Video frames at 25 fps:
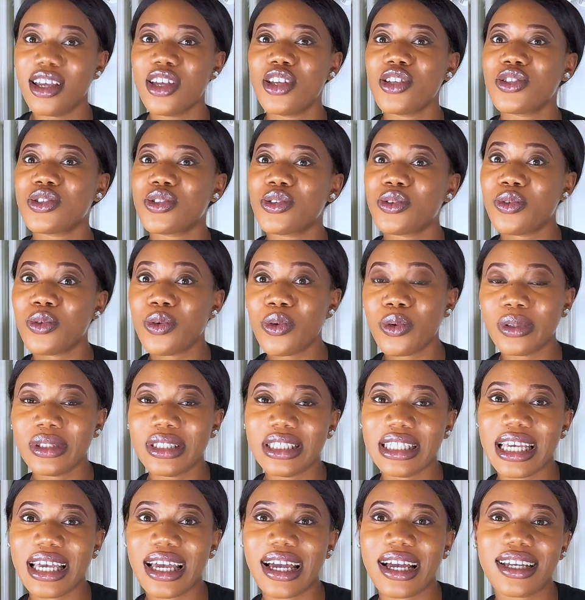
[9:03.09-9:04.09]
So go
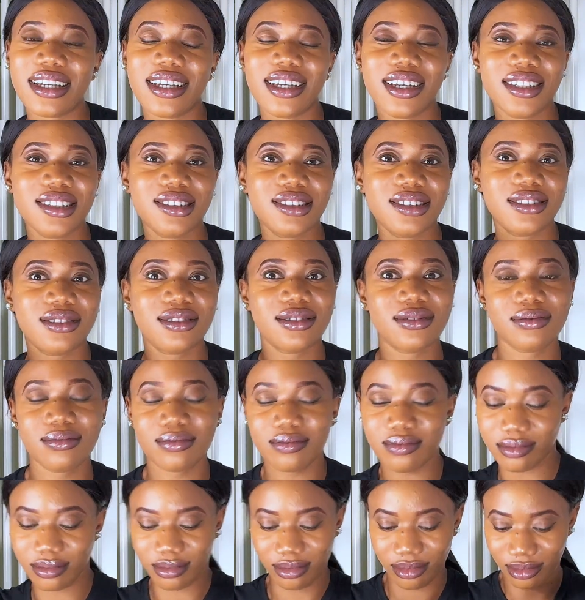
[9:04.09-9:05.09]
there and get
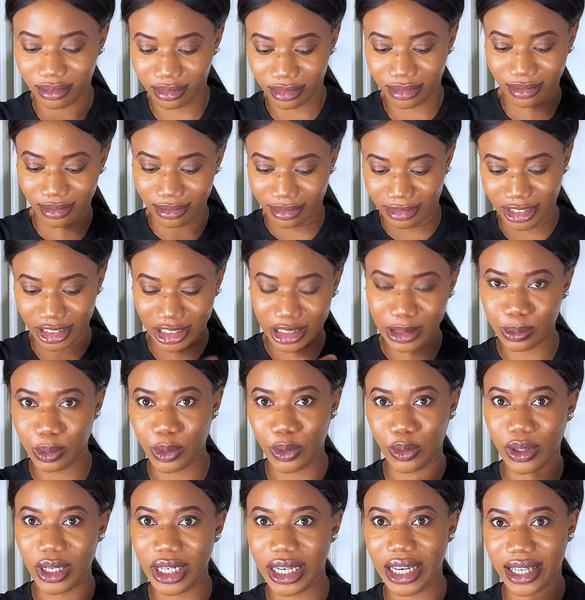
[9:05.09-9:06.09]

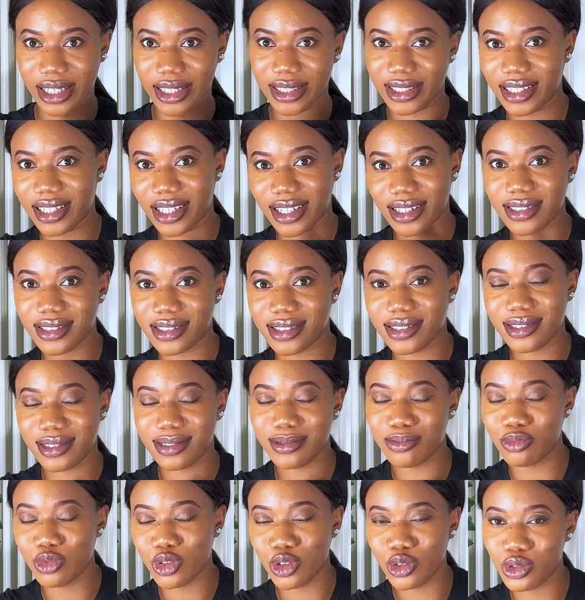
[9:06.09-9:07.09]
spirited.
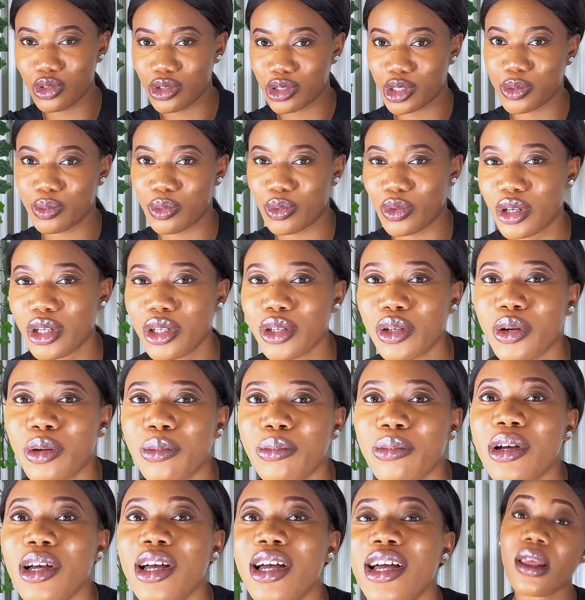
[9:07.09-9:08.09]
Build your spirit up.